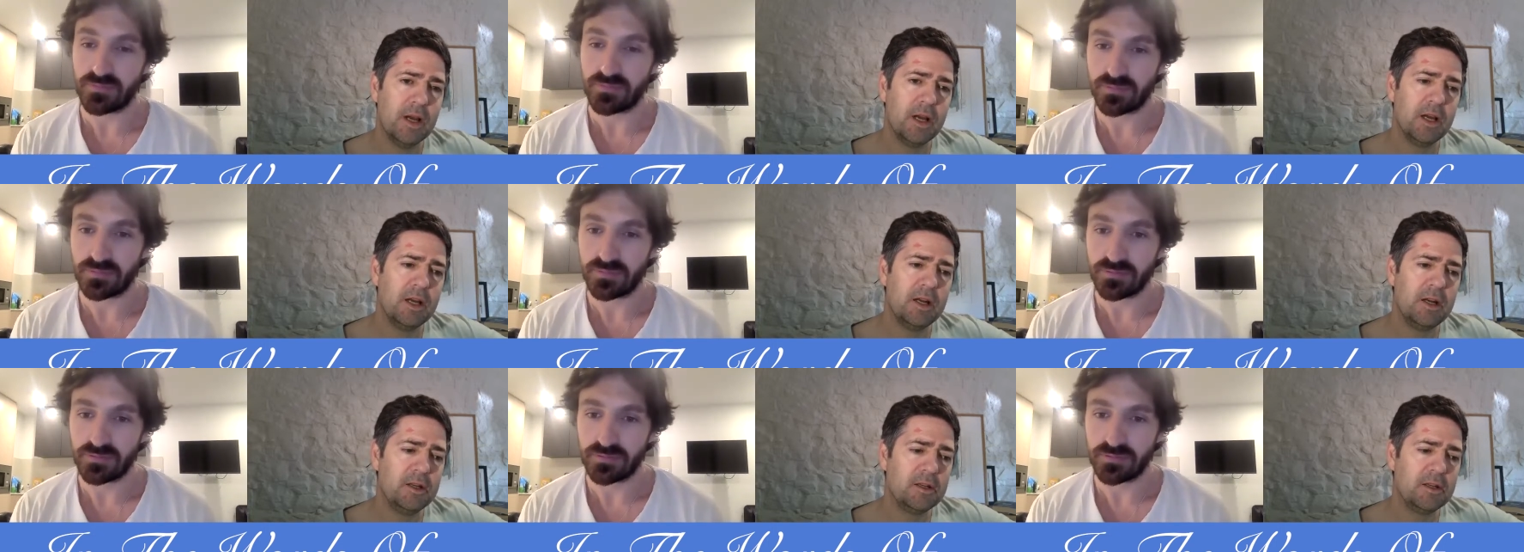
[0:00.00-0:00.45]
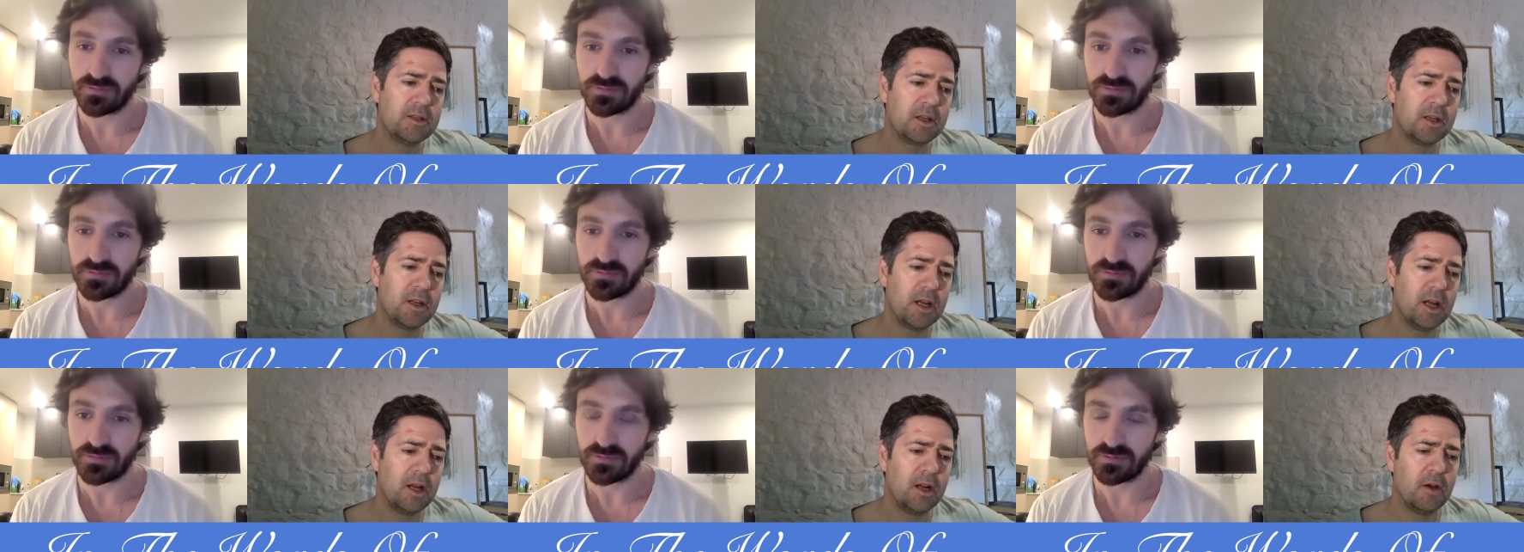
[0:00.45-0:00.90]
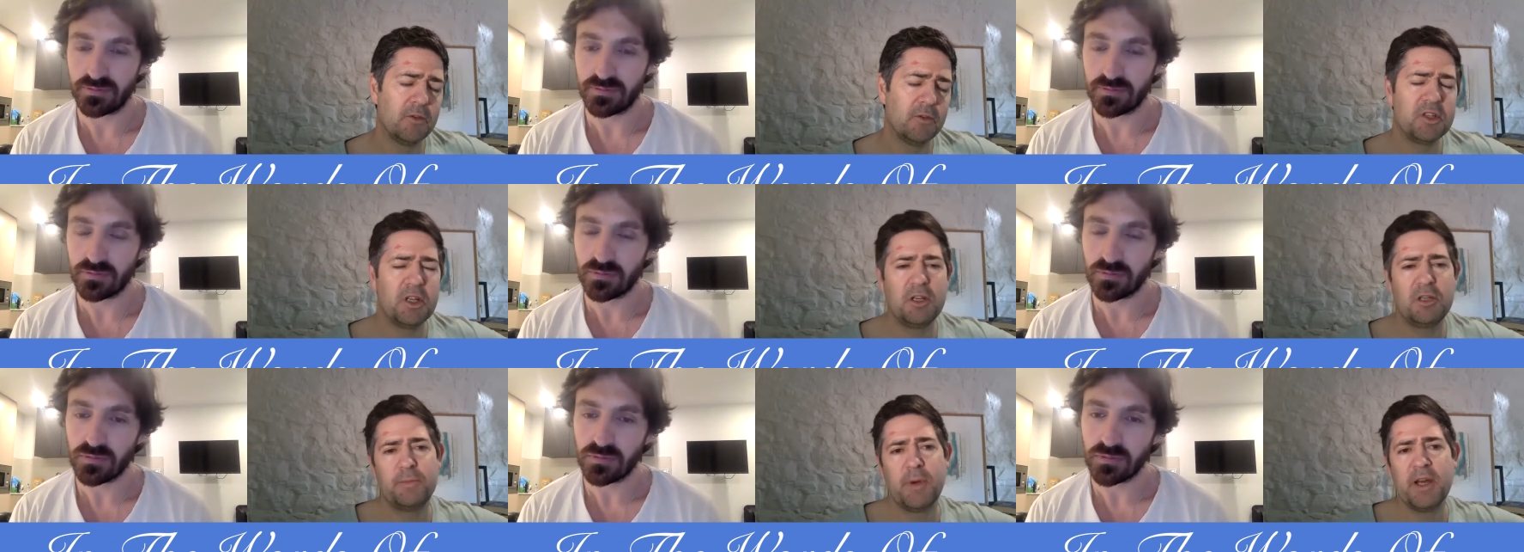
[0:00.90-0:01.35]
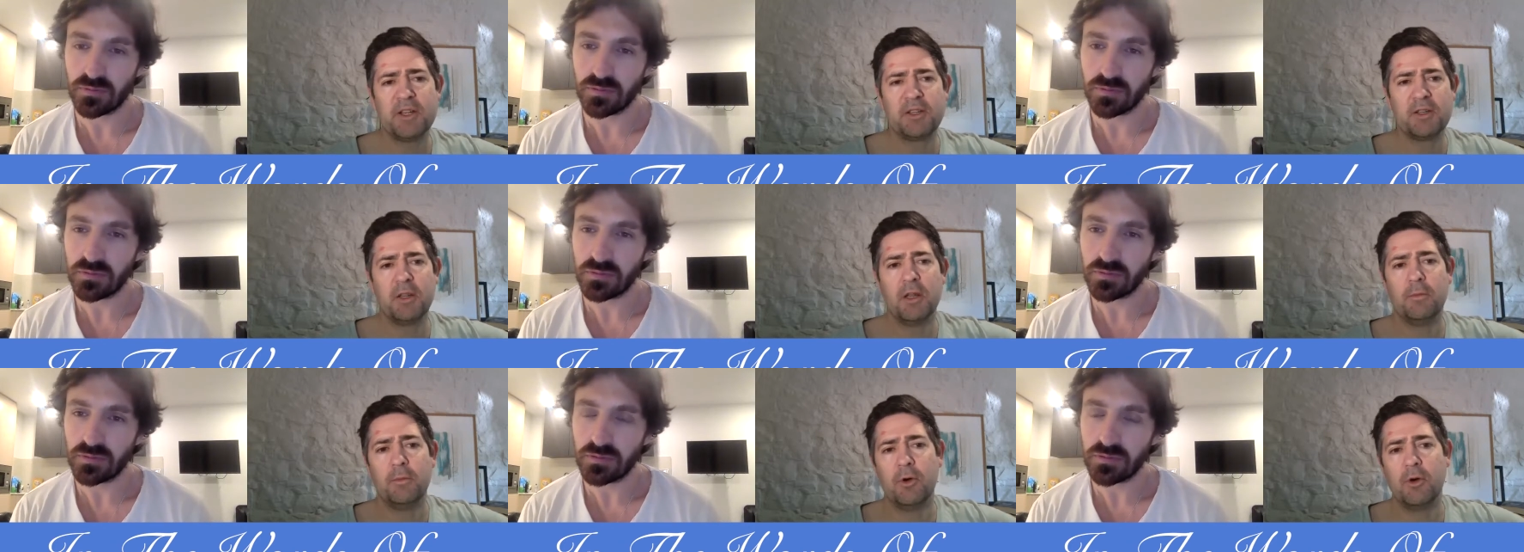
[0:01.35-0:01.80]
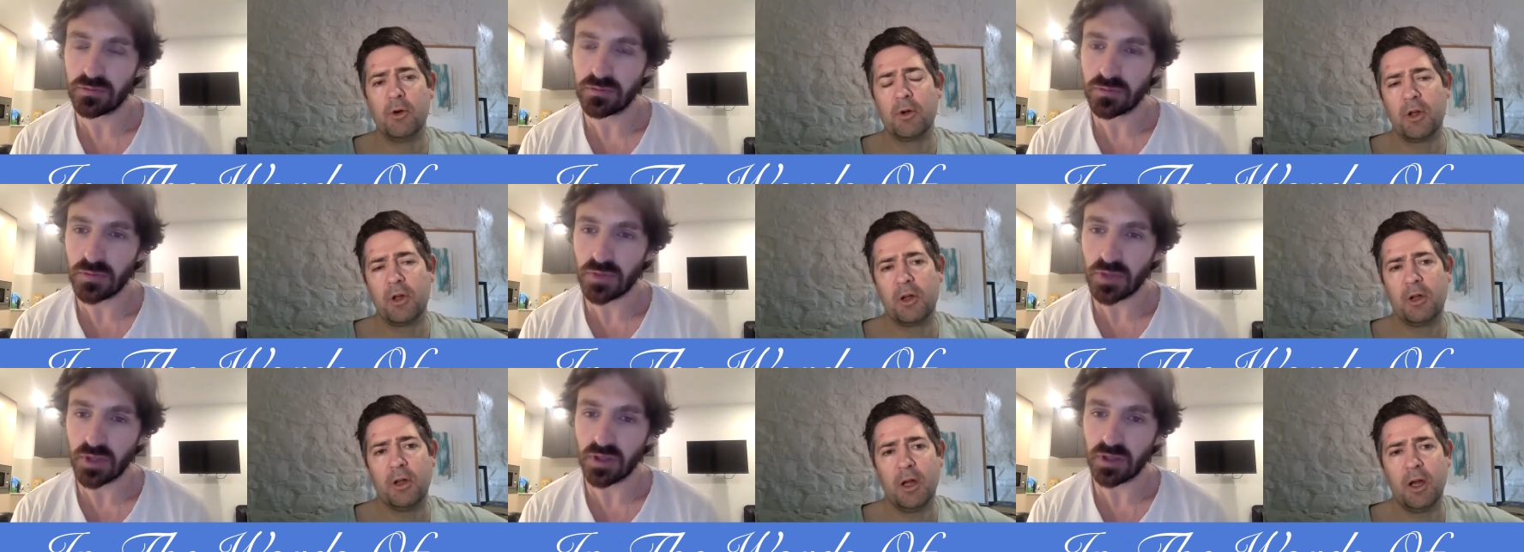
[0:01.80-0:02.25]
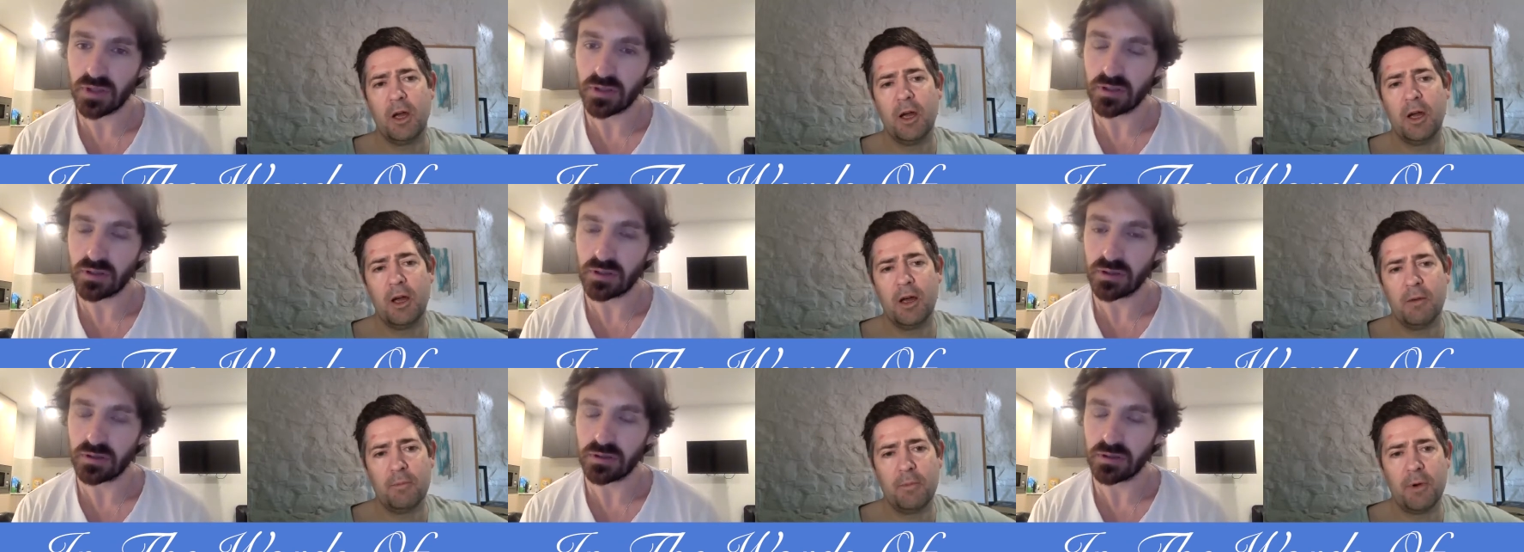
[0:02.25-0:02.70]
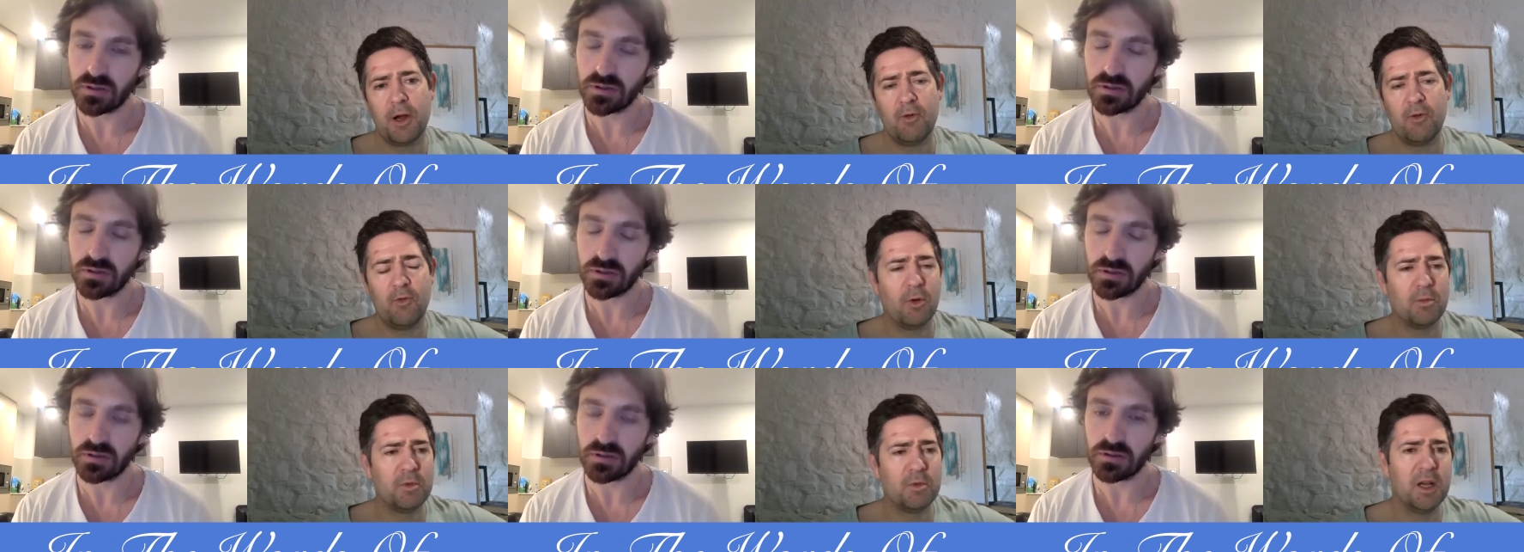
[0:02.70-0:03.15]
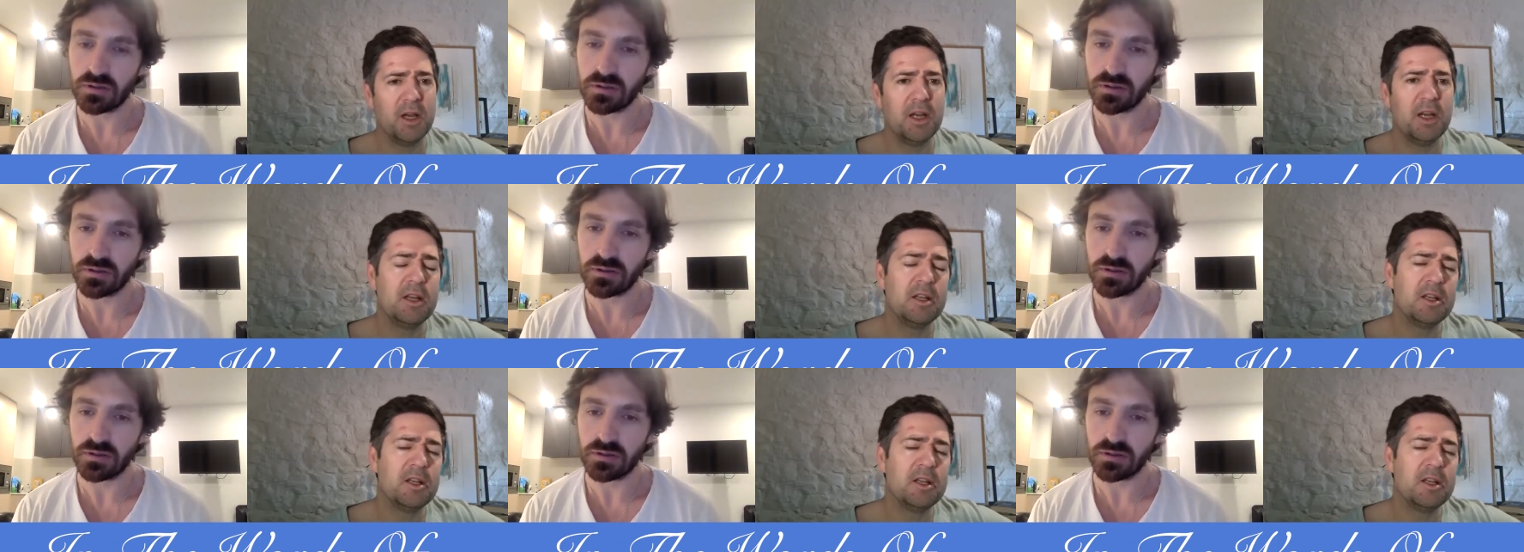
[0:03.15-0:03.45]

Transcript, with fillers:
Speaker 1: And obviously, it's based on the book um, by Rob Doyle.